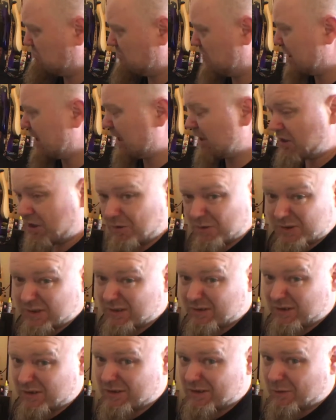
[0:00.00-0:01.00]
You can use
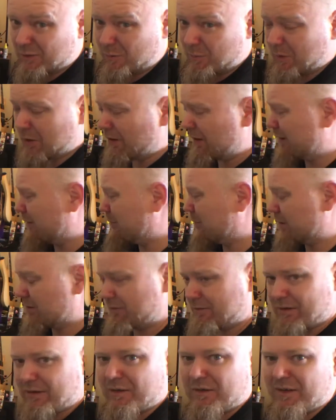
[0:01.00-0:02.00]
scissors to a point, but
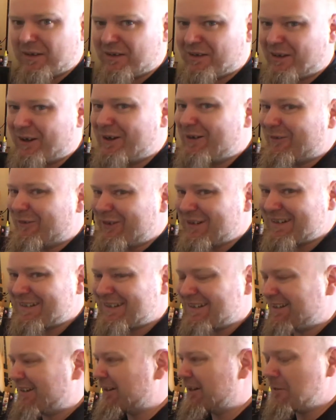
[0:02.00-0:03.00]

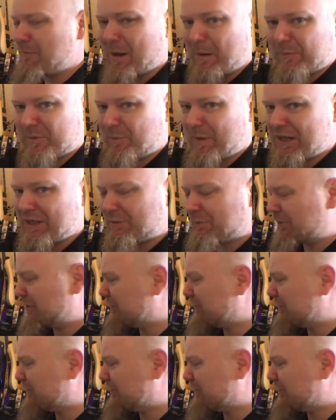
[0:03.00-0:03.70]
obviously not your mum's best